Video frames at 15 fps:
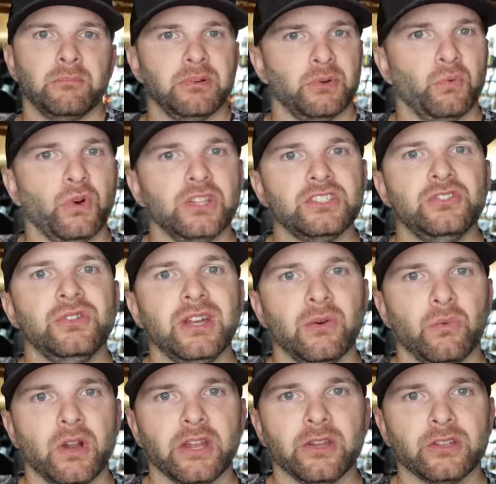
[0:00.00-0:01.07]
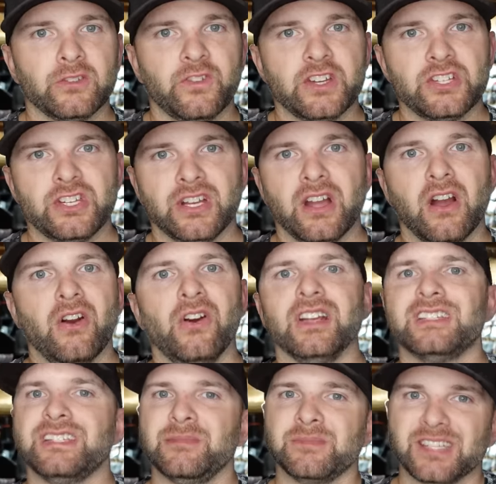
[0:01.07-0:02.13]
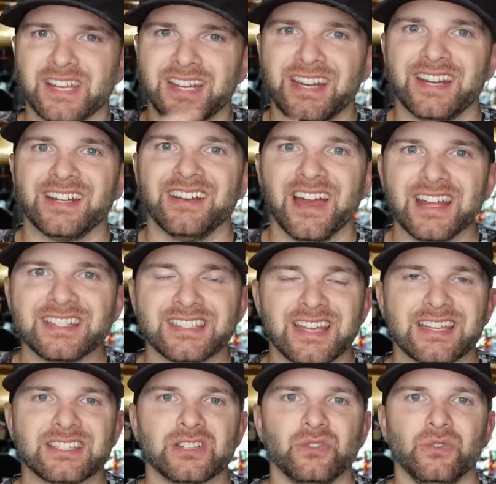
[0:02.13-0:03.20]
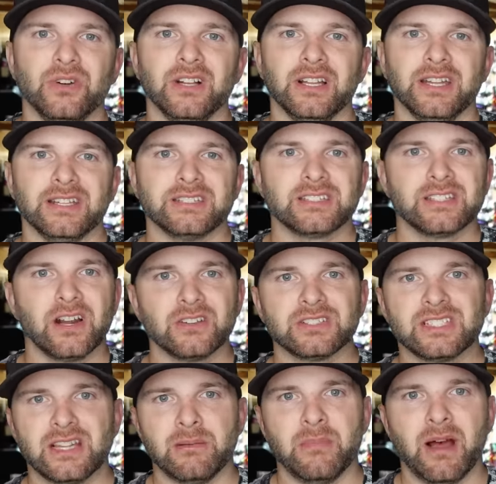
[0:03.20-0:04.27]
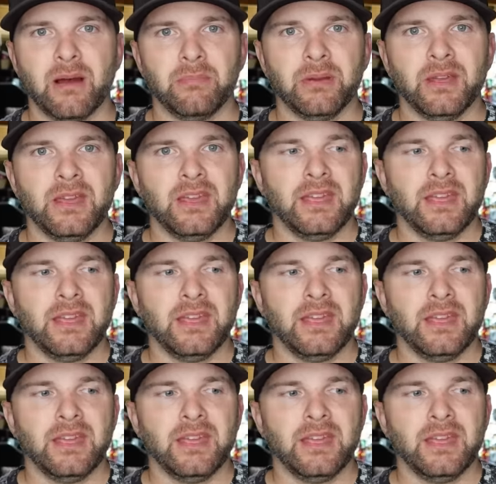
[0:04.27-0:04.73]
But once you get one of those fish to go, it seems like it ignites that school and it starts them up